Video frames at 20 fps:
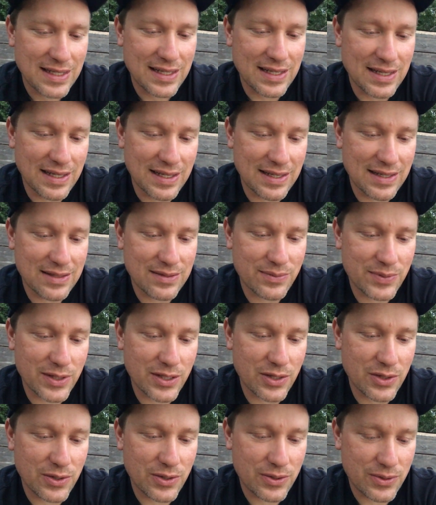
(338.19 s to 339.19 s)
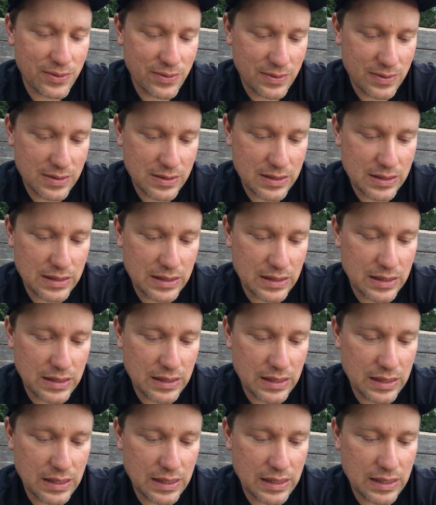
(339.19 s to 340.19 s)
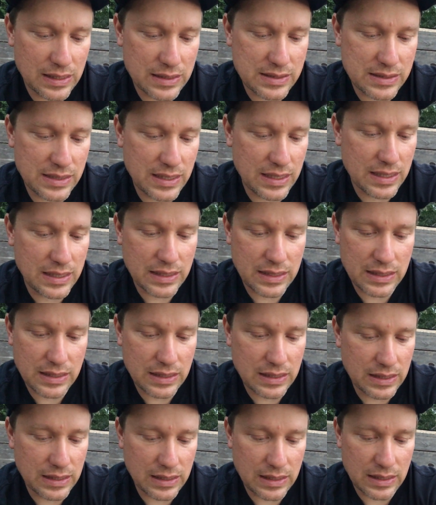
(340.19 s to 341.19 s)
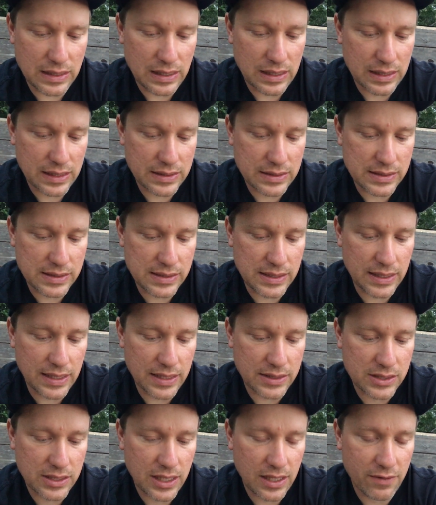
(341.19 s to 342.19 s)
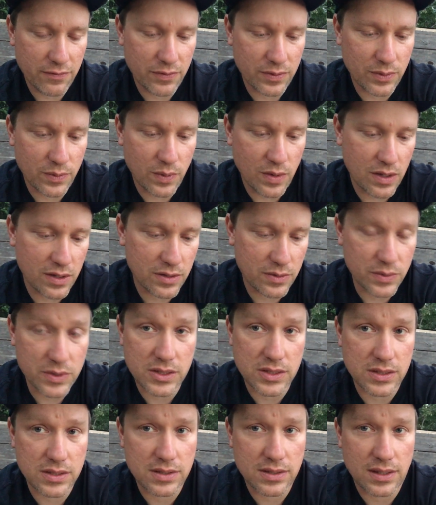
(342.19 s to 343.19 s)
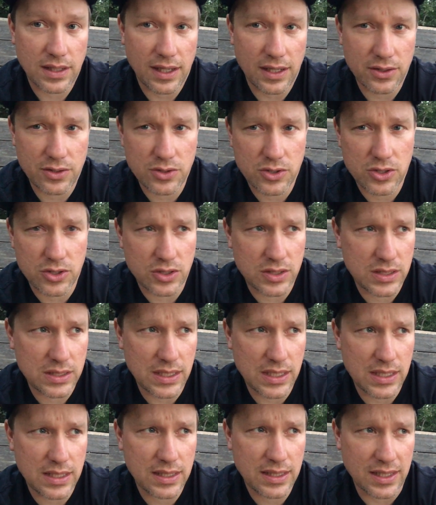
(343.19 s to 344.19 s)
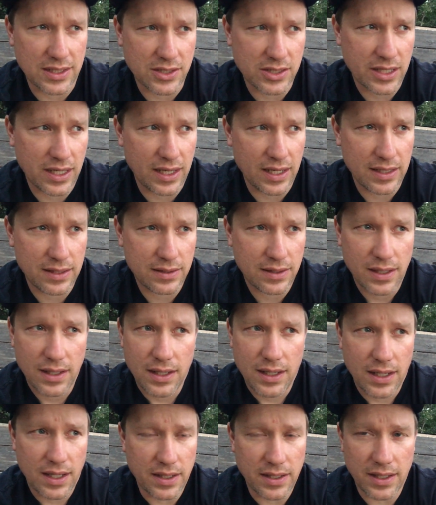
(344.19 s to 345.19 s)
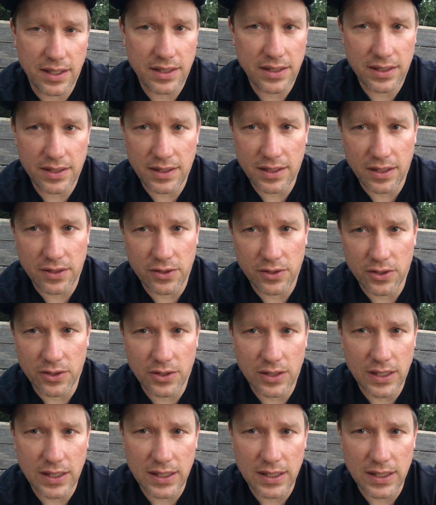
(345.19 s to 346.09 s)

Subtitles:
And we go I get to see Ketchikan from the water, which is how you should see Ketchikan and any other